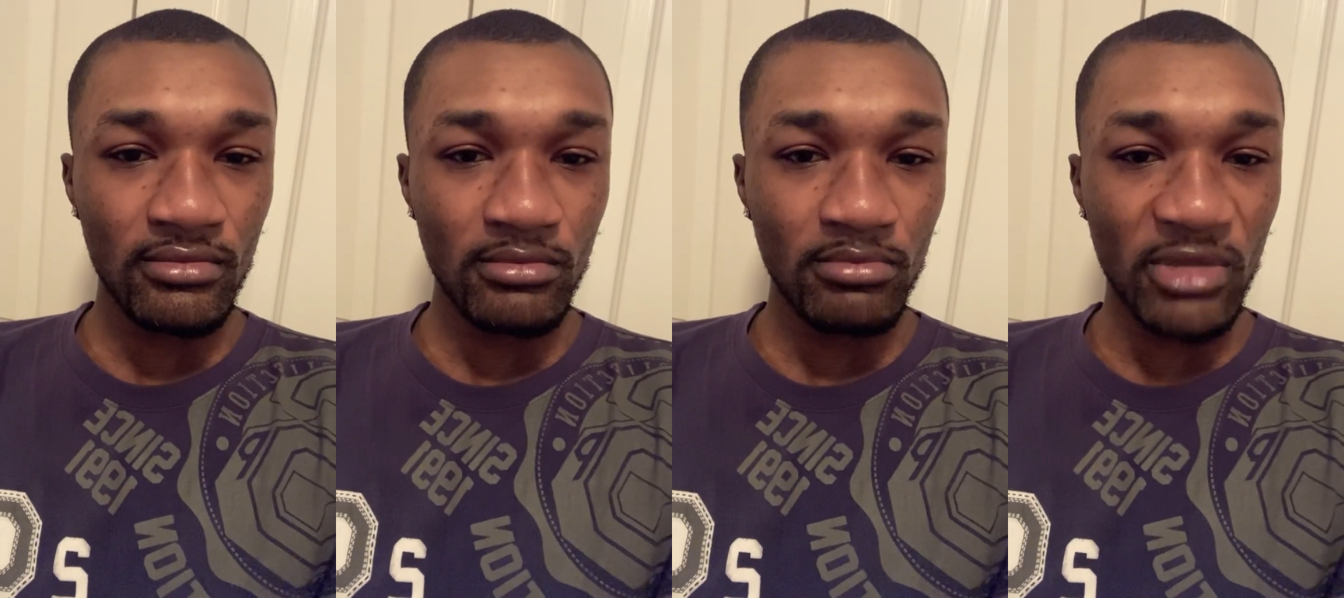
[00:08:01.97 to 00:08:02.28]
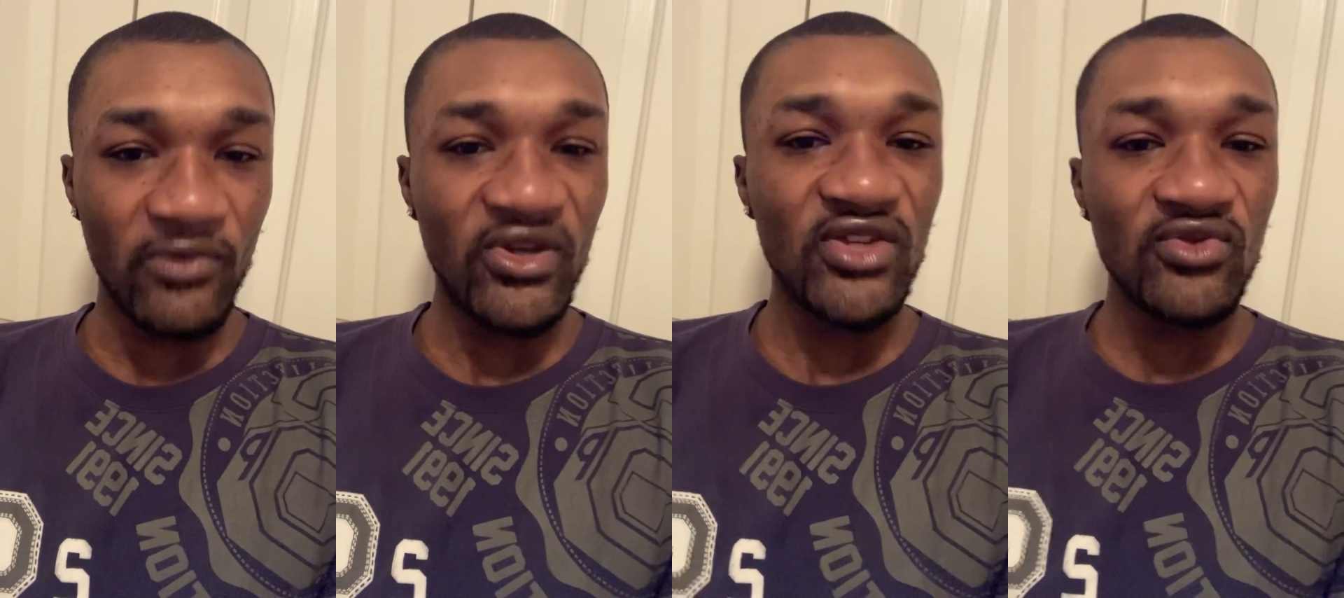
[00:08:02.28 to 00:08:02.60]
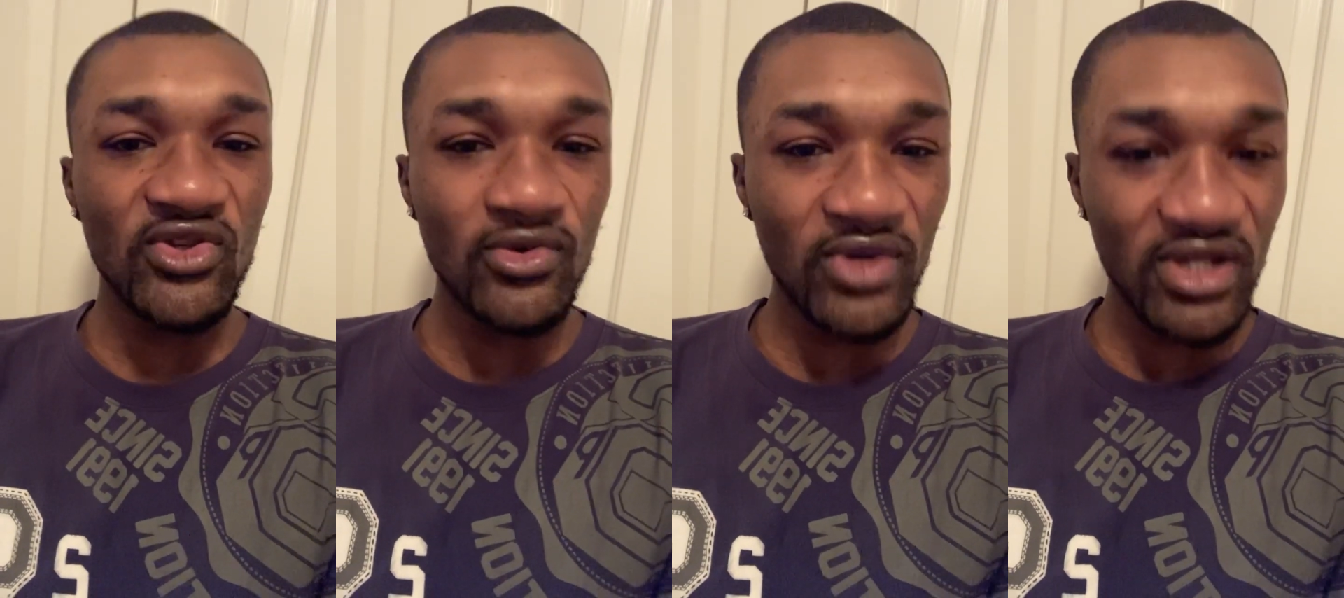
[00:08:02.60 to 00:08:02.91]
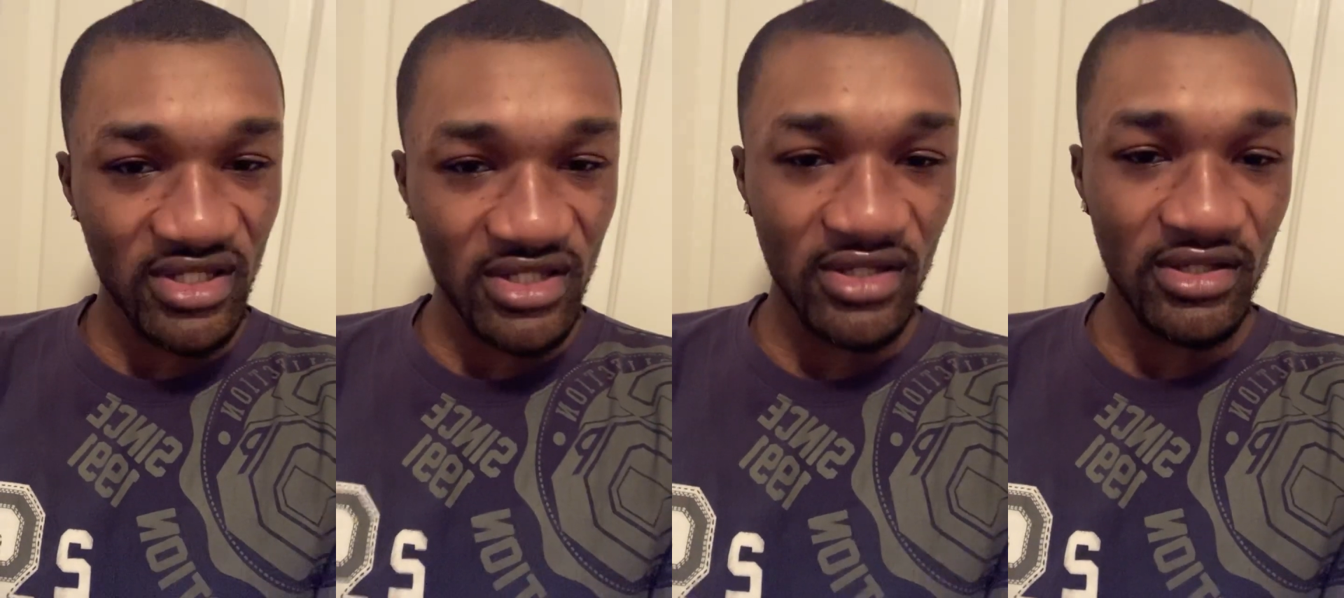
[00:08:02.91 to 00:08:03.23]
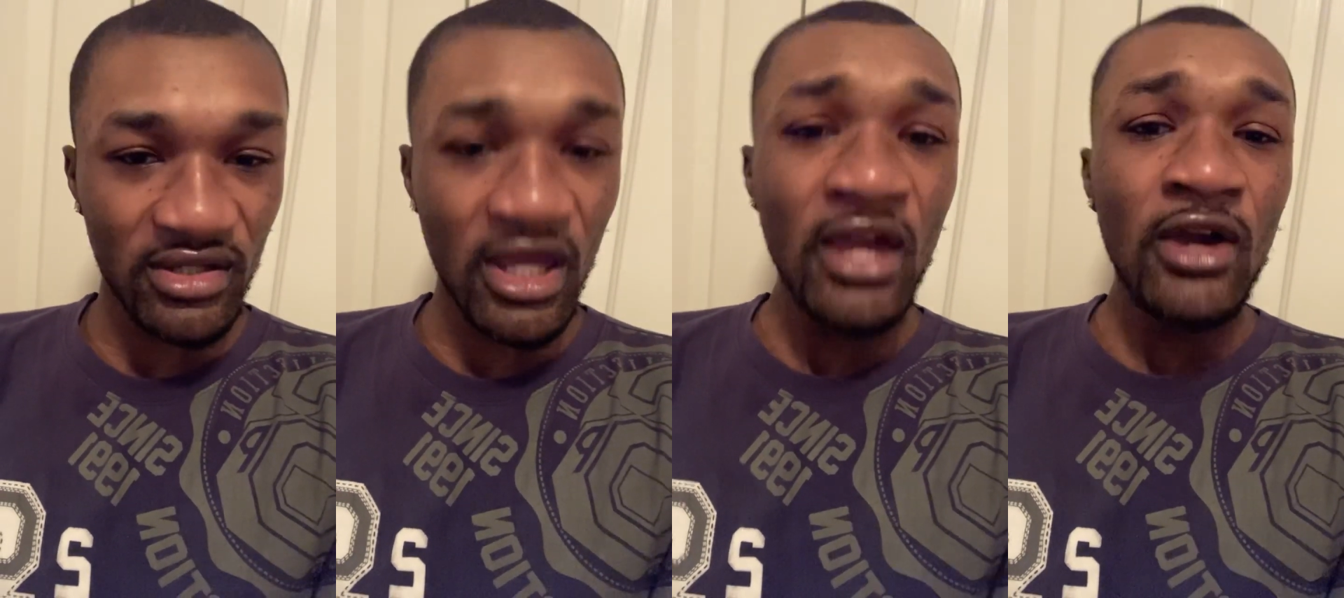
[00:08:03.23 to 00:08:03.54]
But when you're doing
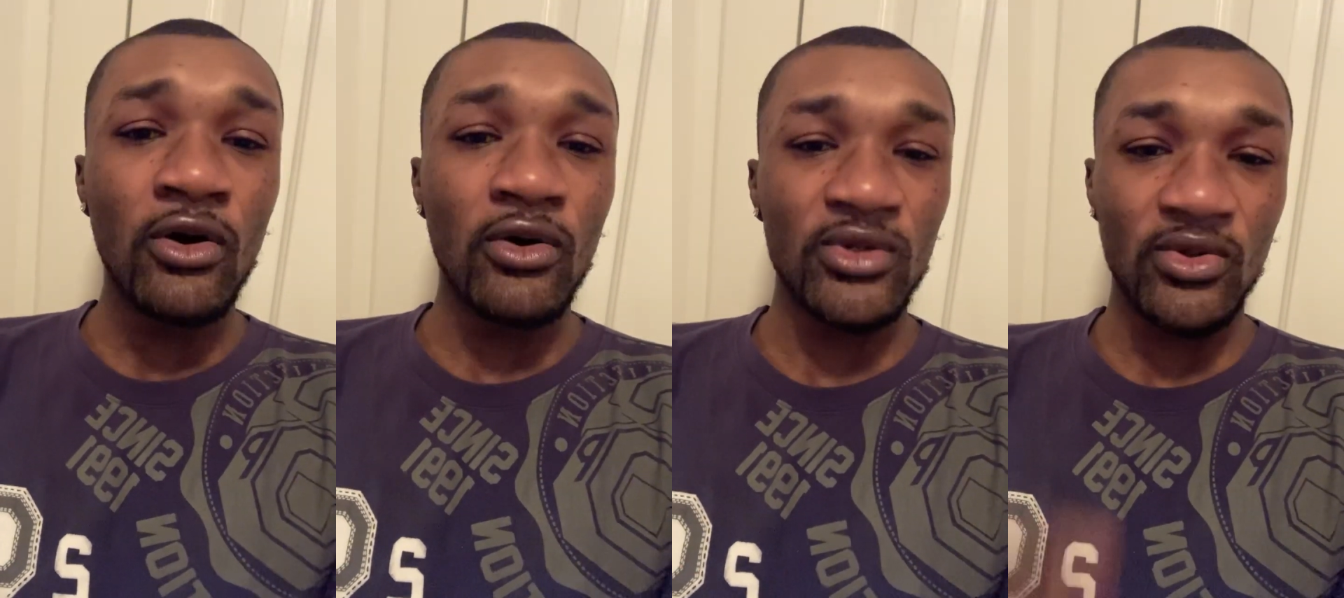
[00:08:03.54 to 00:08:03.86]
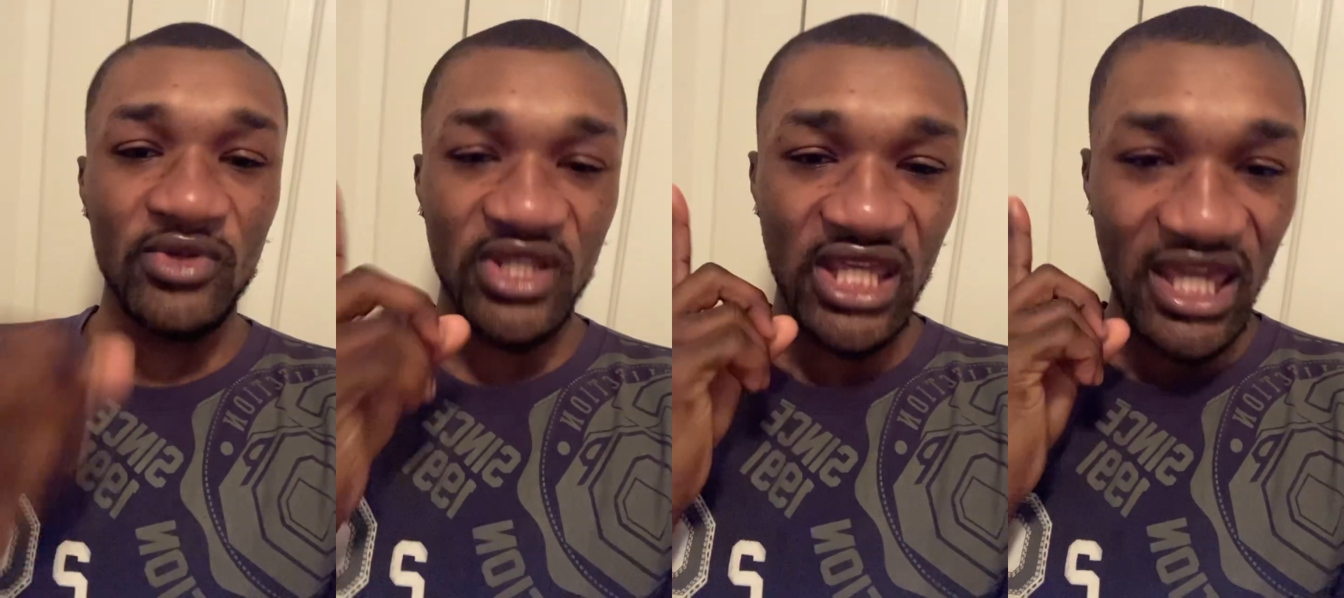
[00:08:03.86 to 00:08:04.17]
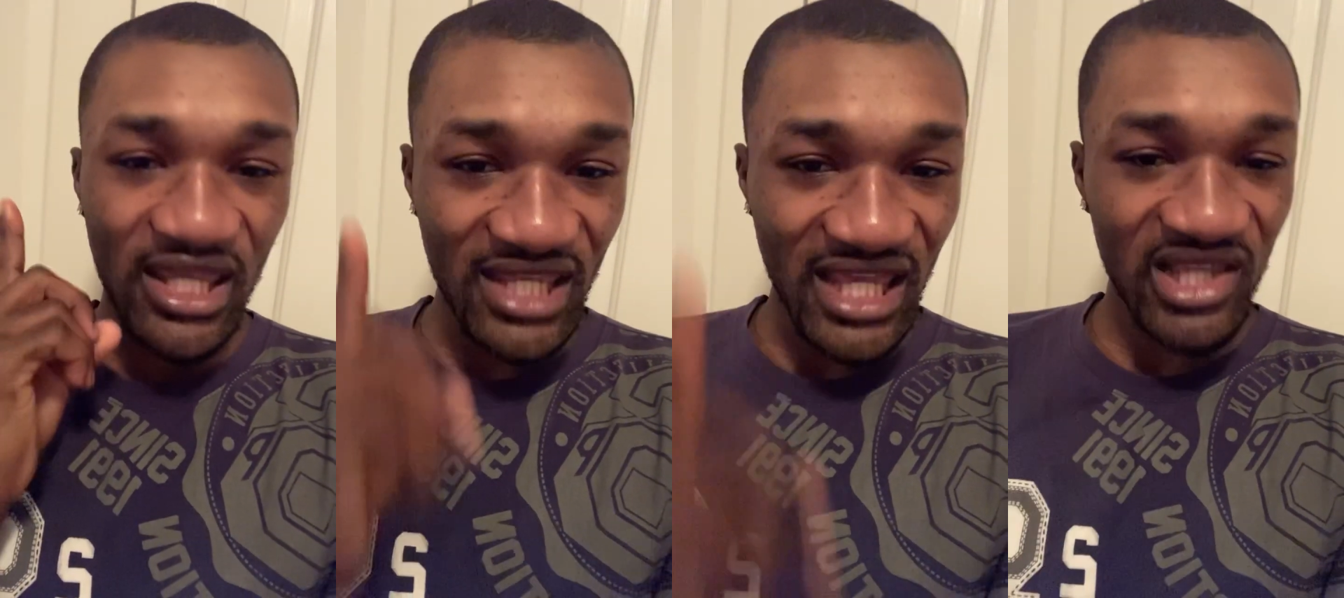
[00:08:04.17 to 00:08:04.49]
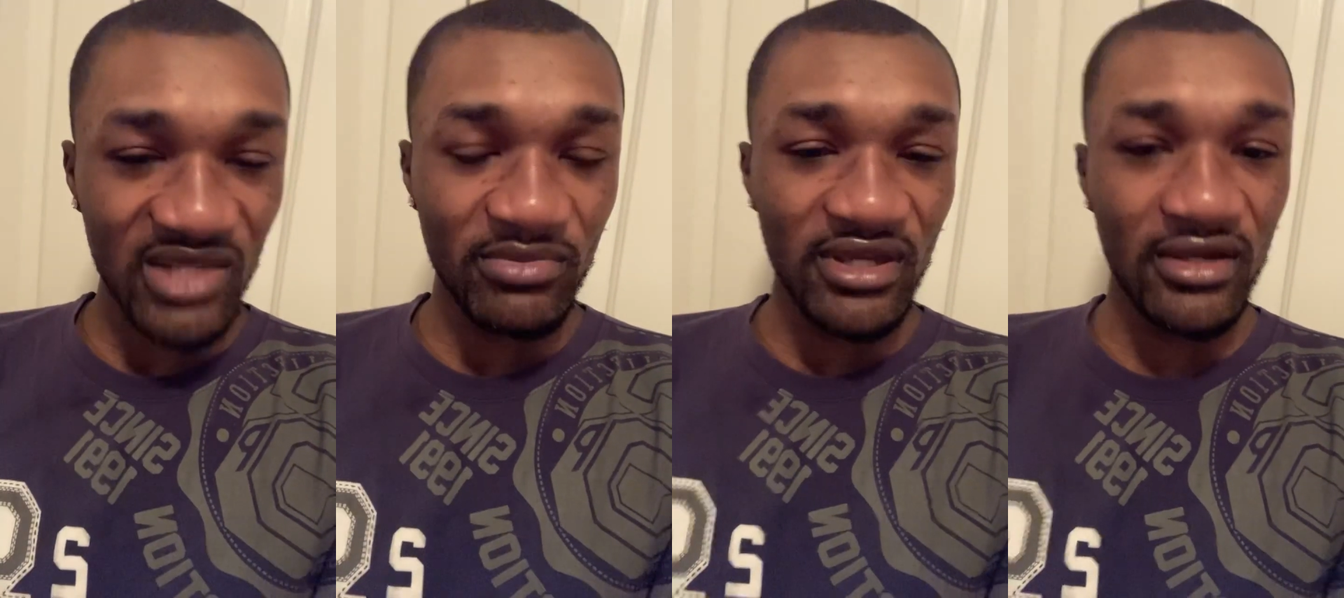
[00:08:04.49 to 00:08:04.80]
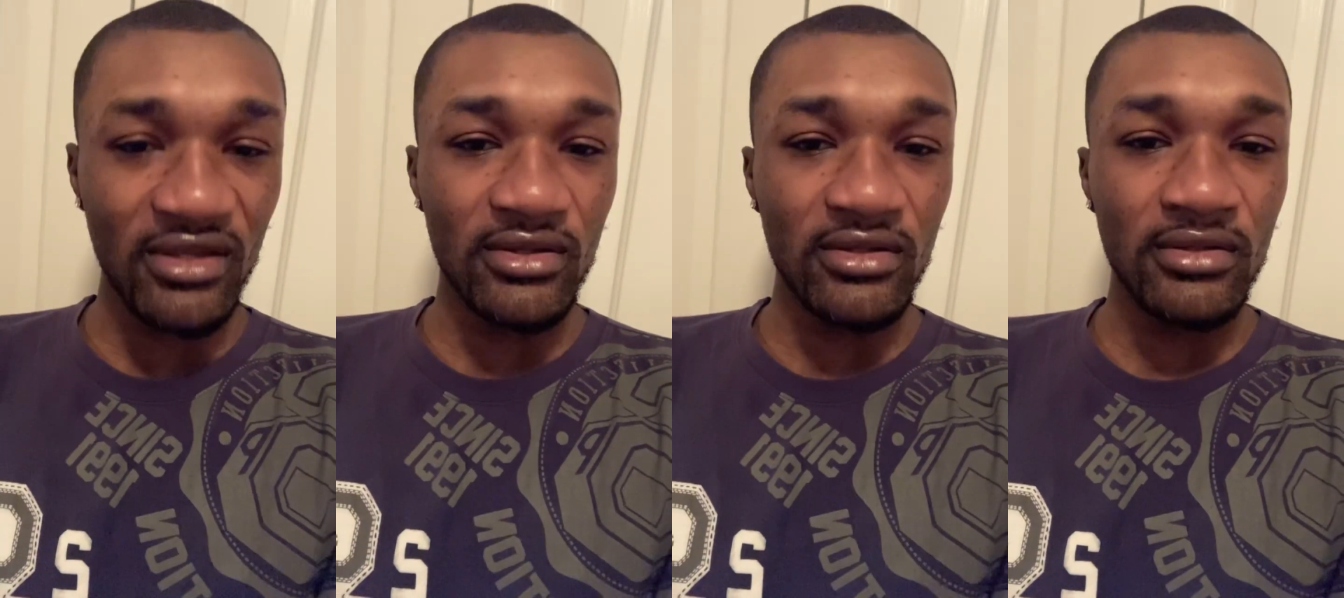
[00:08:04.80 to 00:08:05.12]
good or doing 10 times
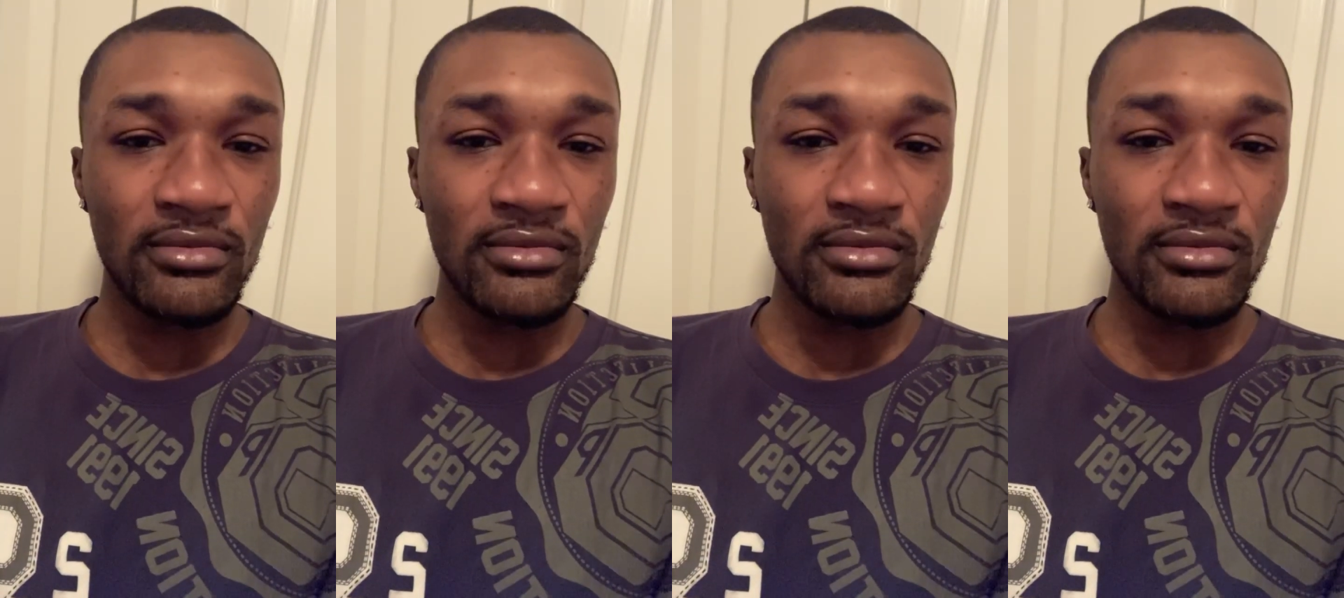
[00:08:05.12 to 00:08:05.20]
better,